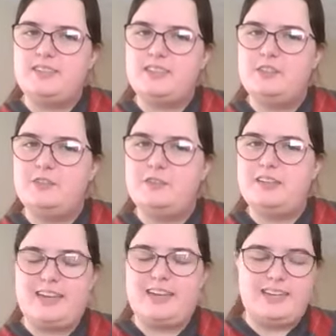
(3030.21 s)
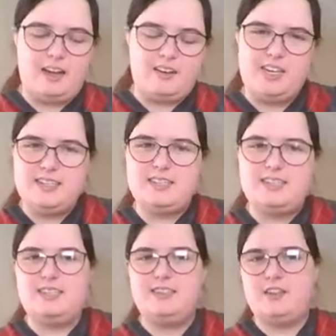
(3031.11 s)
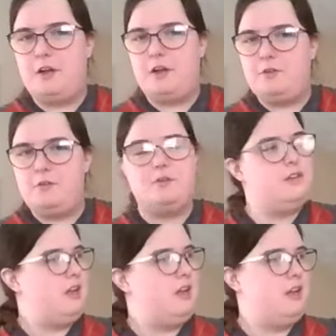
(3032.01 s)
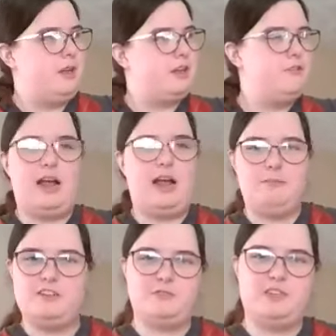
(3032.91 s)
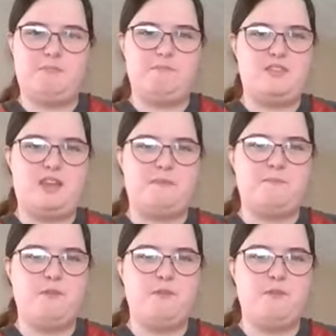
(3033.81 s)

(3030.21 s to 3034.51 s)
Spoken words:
I can do it like an unyeasted dough, like a flatbread or something.